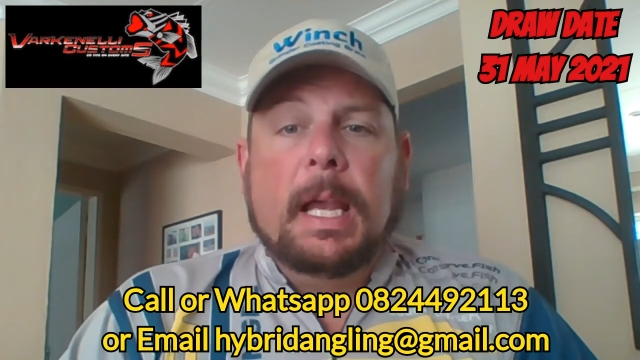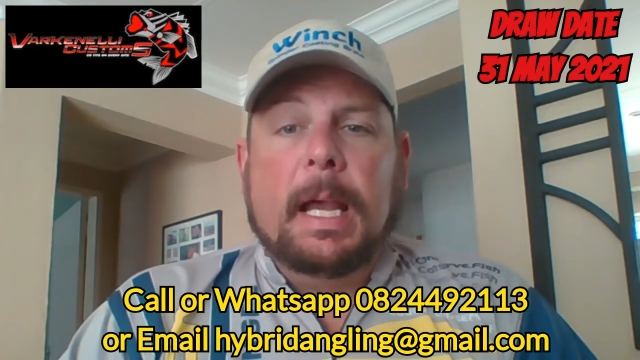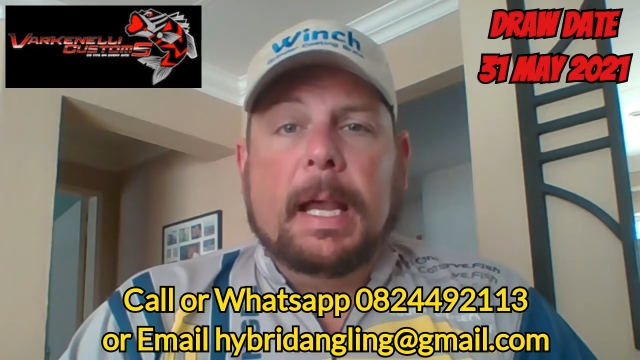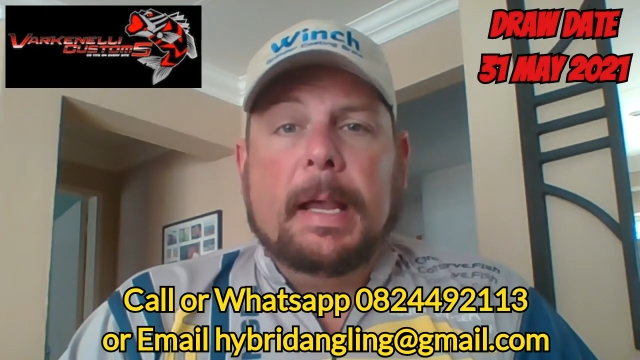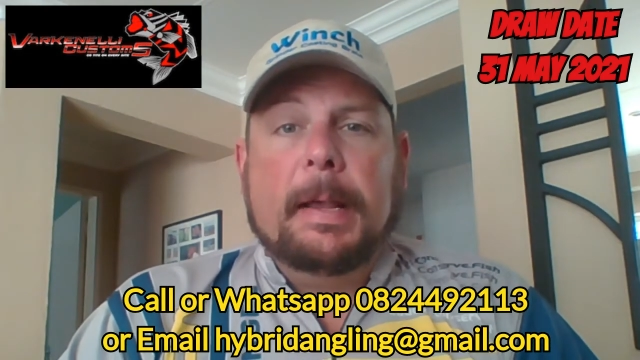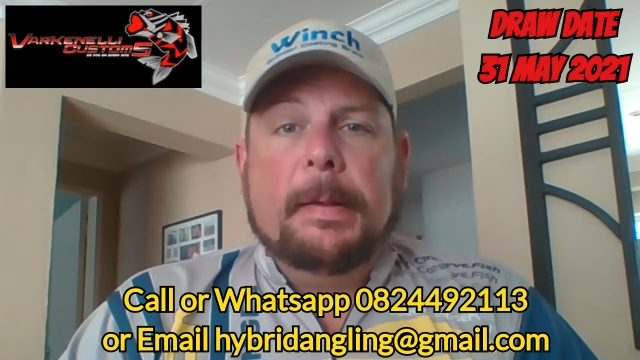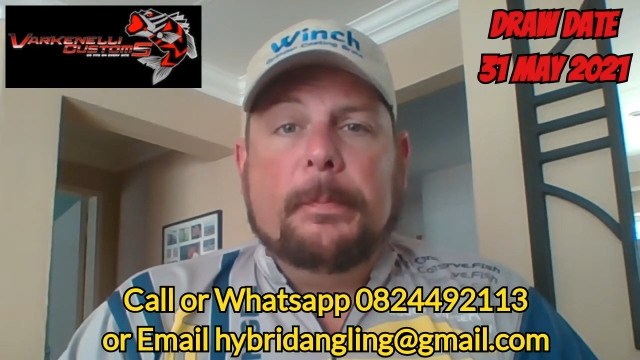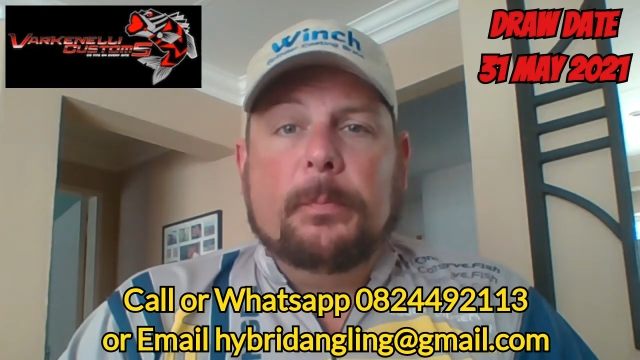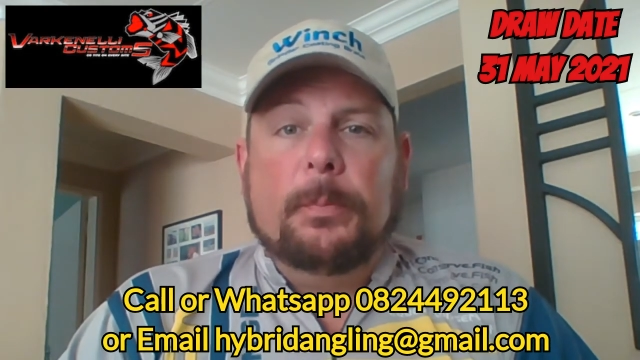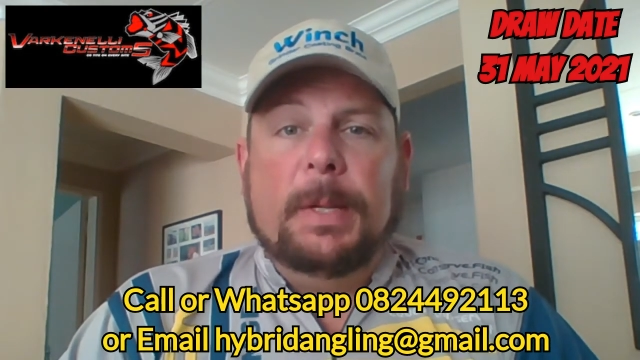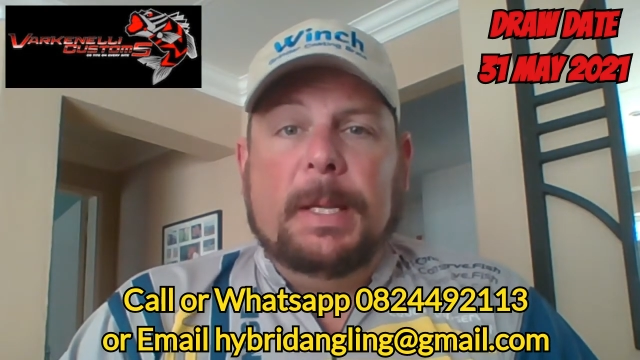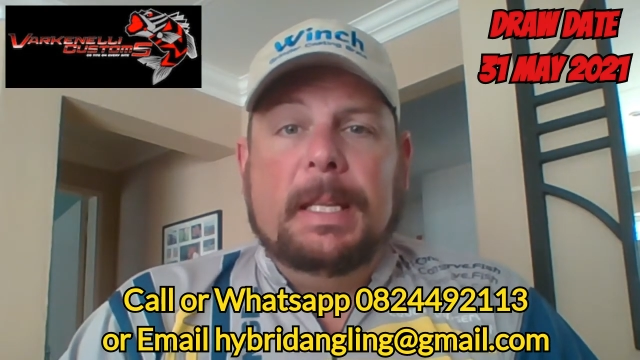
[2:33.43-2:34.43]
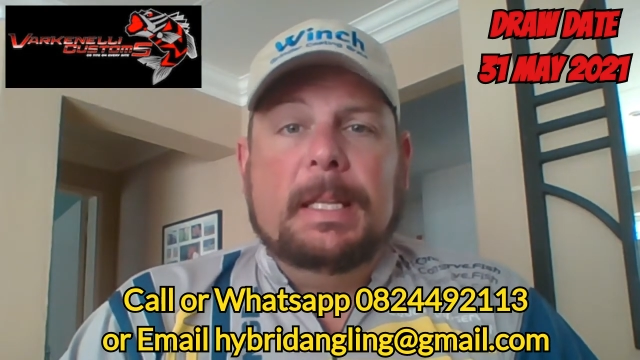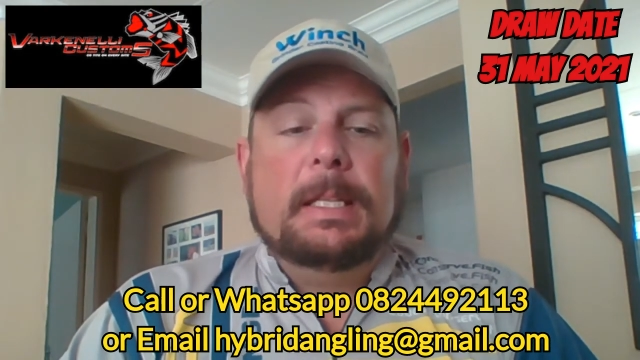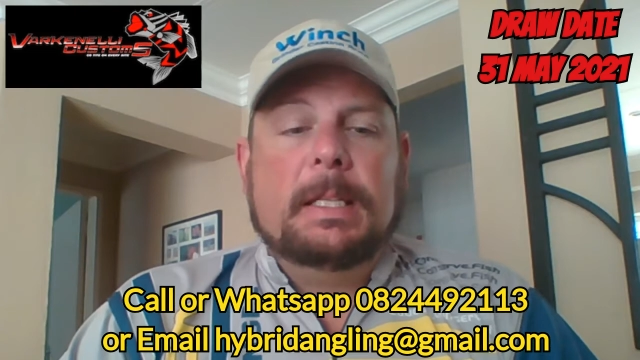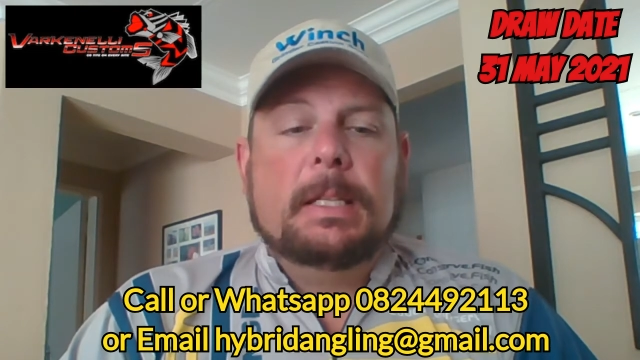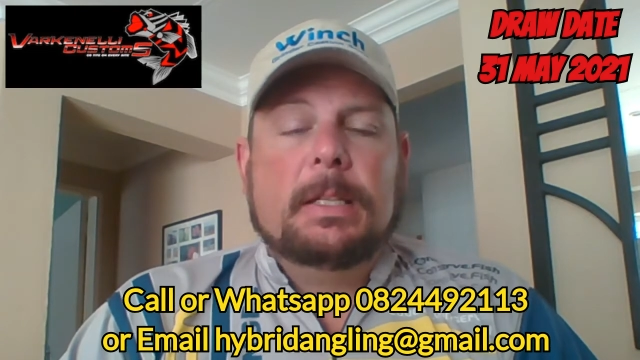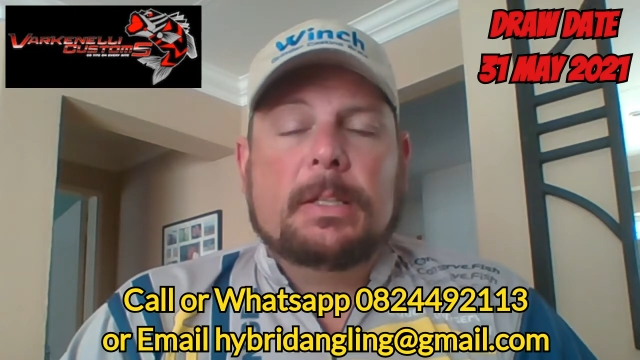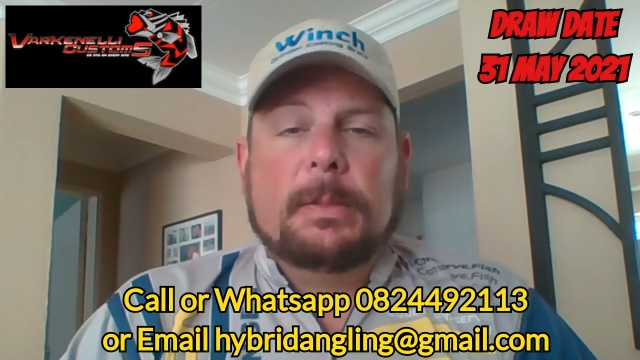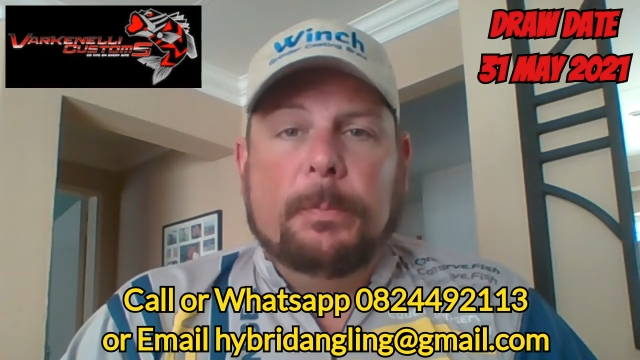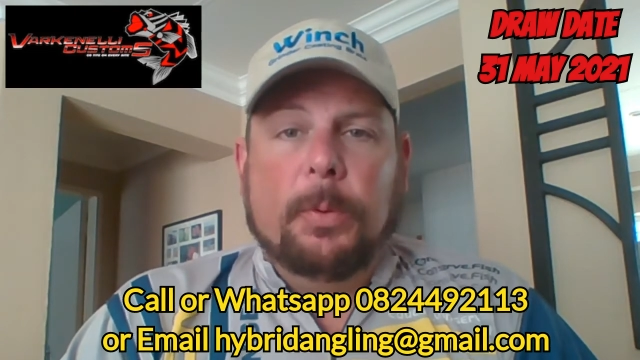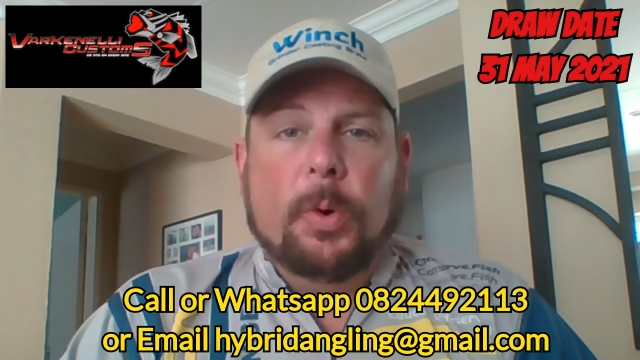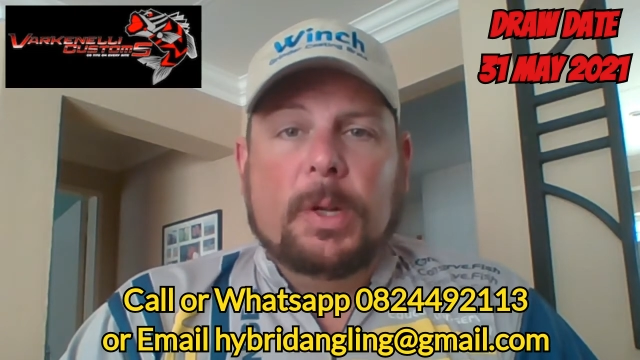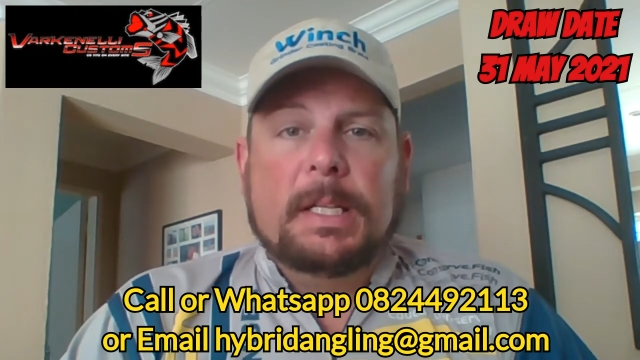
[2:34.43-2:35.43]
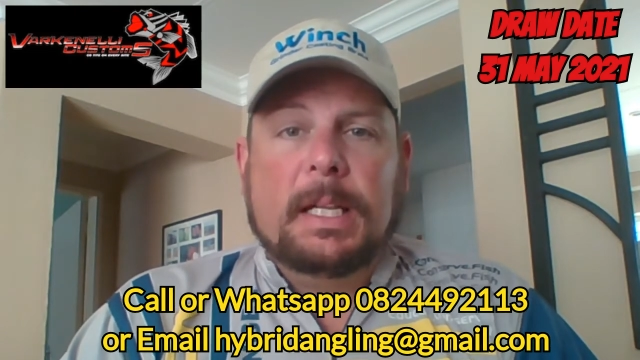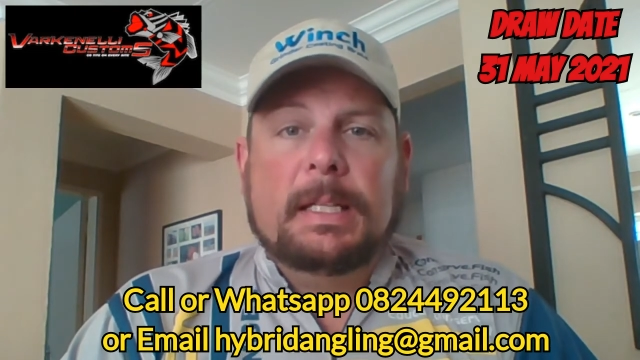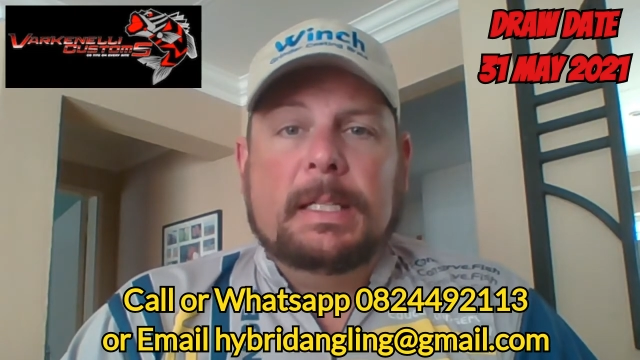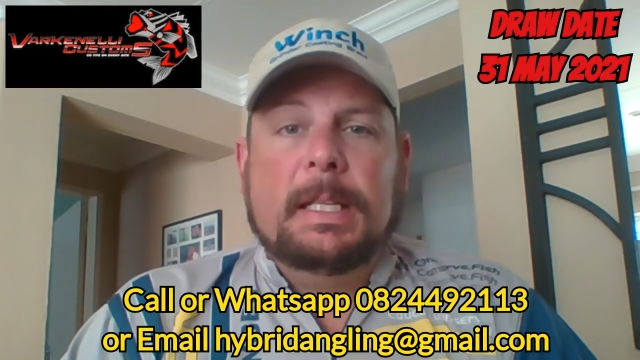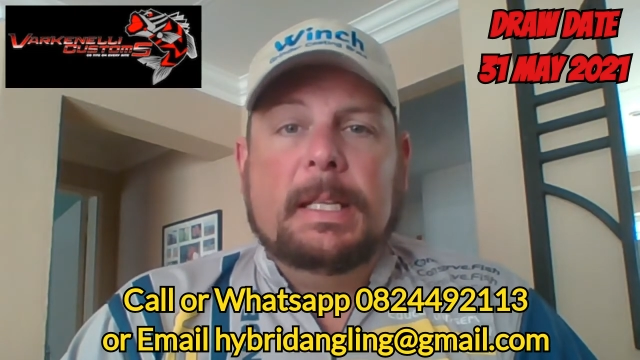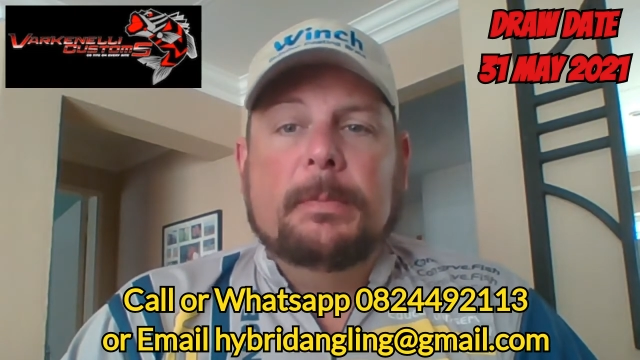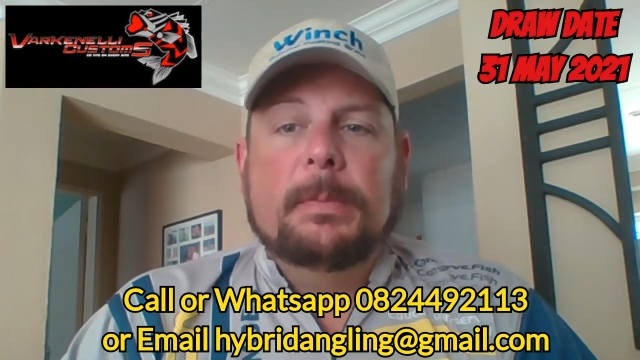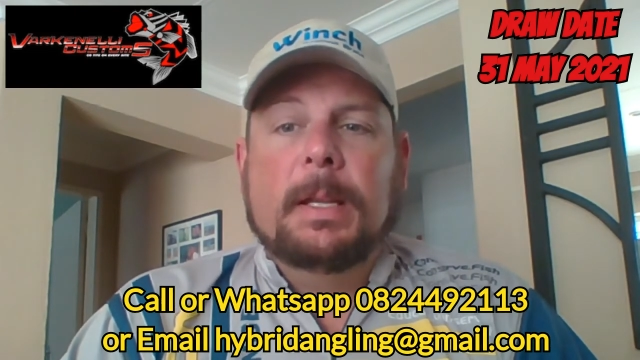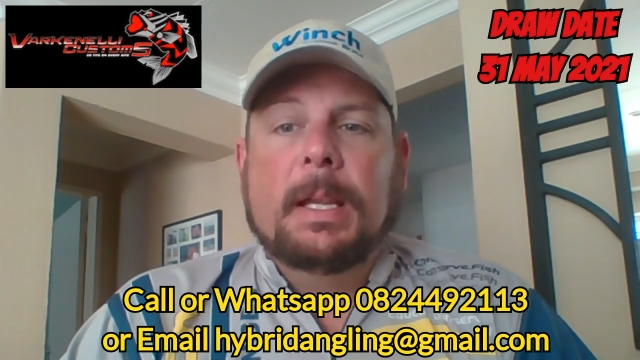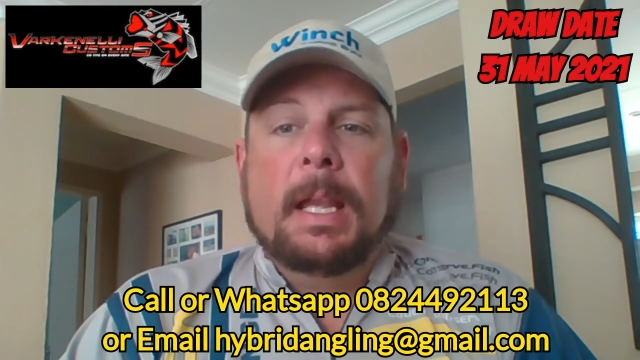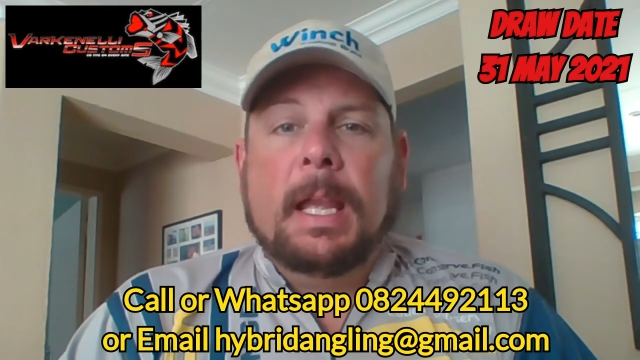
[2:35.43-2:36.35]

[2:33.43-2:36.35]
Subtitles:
Please support our team,